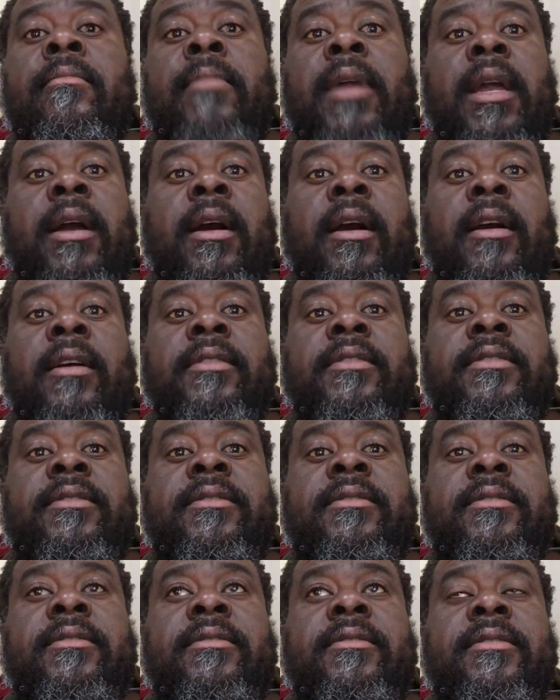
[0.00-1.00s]
because
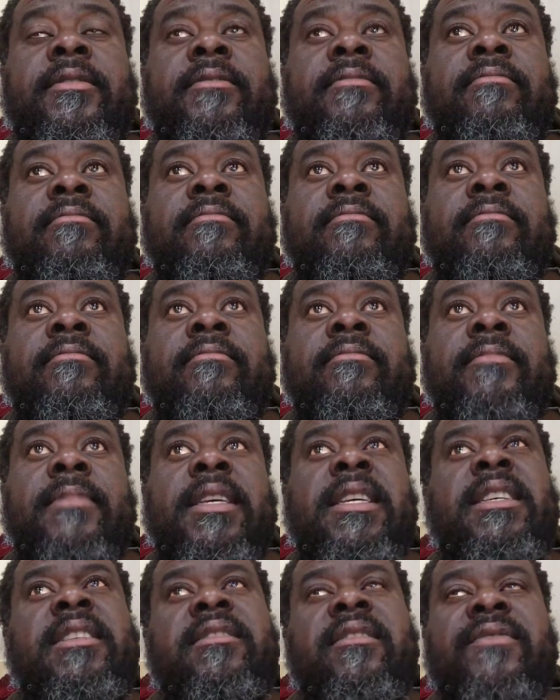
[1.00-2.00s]

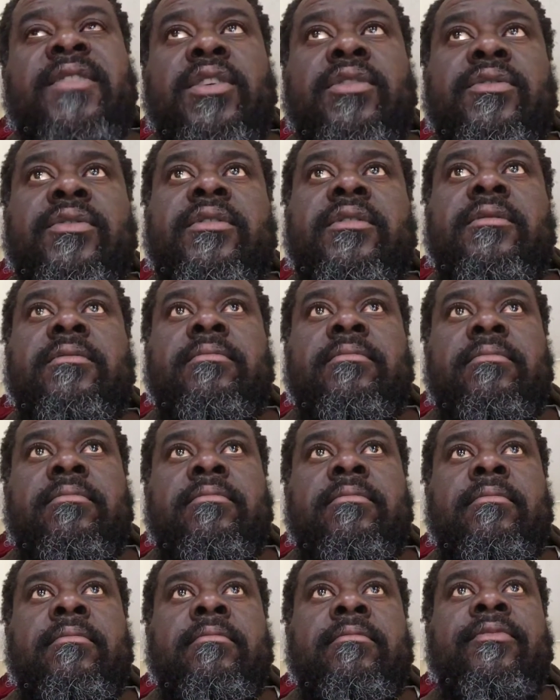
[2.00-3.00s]
ease of use
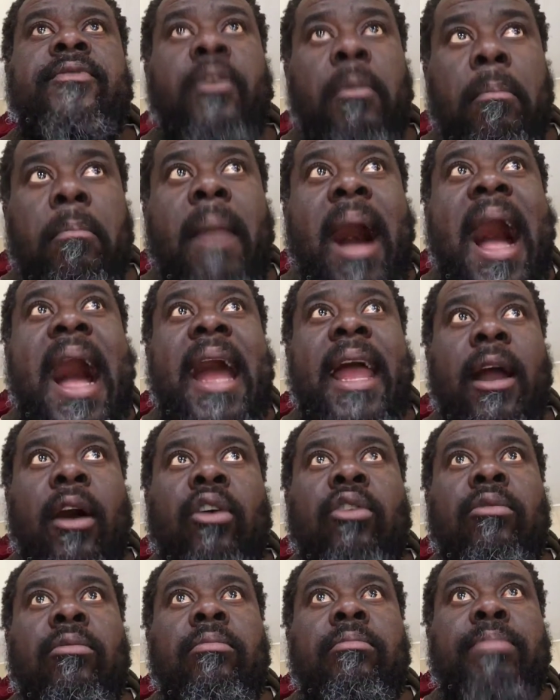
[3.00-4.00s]
for my
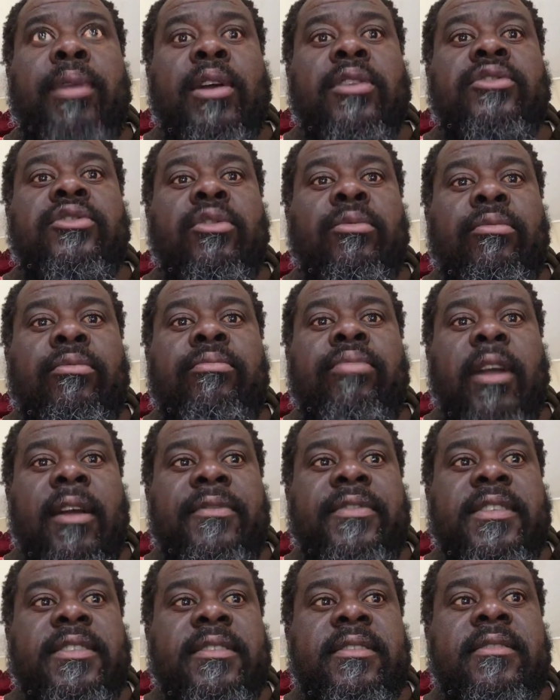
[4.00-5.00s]
own personal
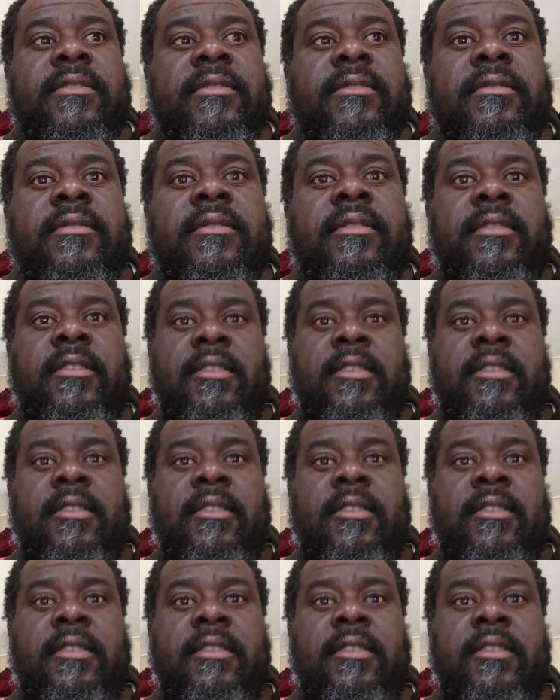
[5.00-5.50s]
preferences.